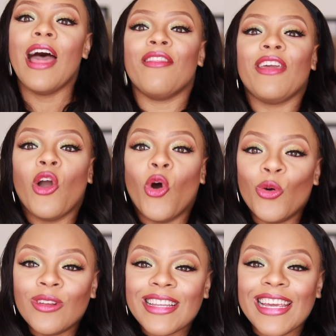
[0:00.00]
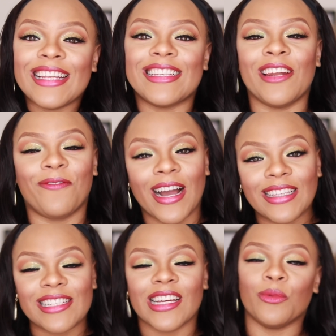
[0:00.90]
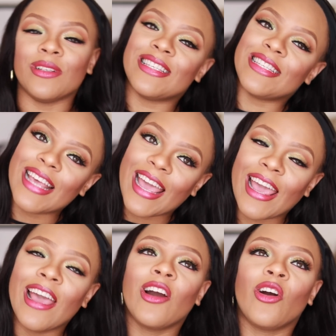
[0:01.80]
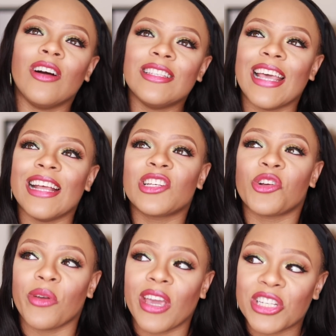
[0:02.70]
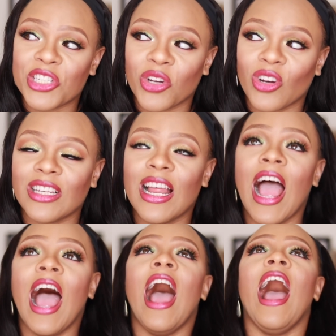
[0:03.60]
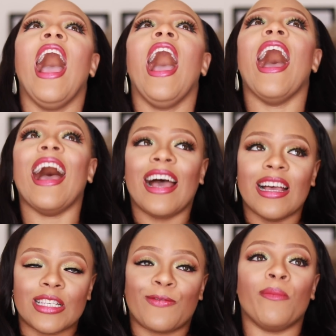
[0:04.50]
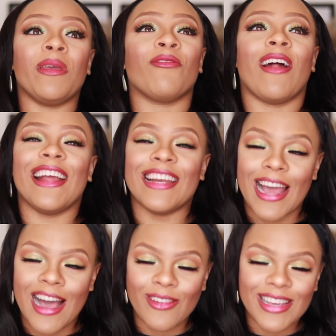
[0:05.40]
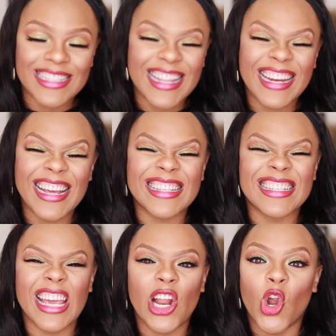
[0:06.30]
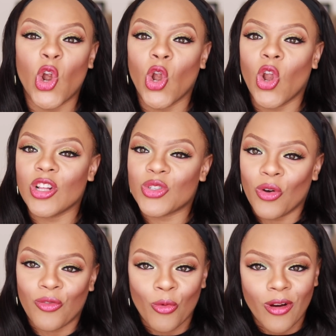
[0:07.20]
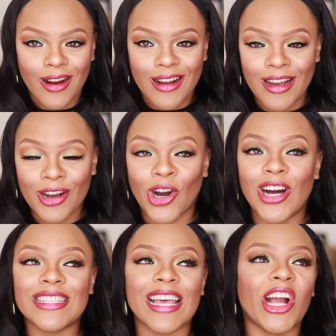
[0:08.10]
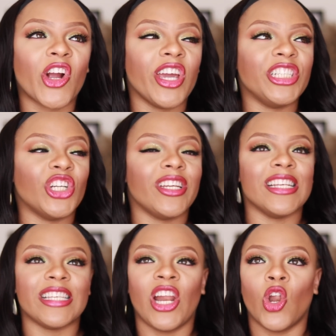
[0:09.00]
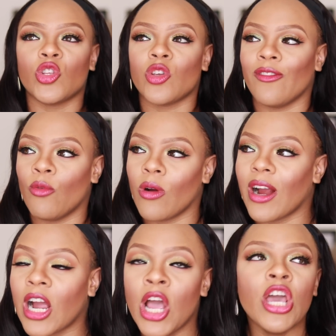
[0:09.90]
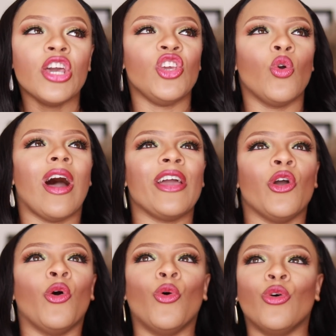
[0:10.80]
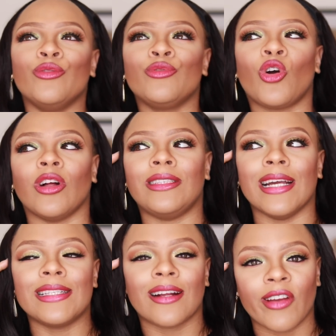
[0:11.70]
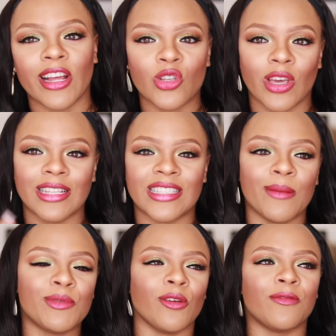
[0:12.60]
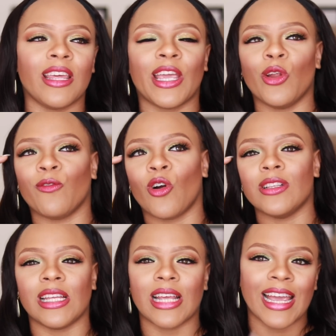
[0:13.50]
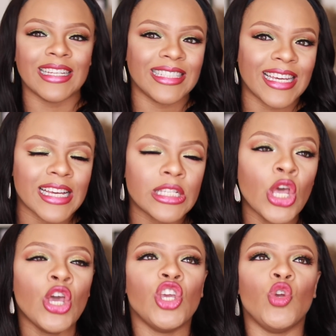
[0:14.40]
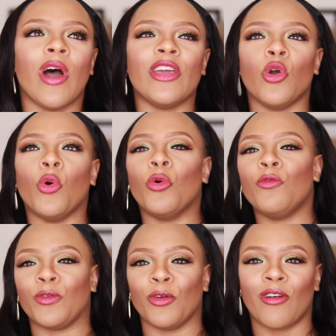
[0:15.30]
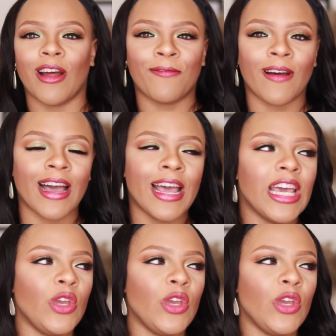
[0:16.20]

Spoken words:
The only disadvantage I would say content creation has for me right now is that it is a lot of work. Content creation is a lot of work. You are your own content creator in terms of thinking of content ideas. You are your own photographer.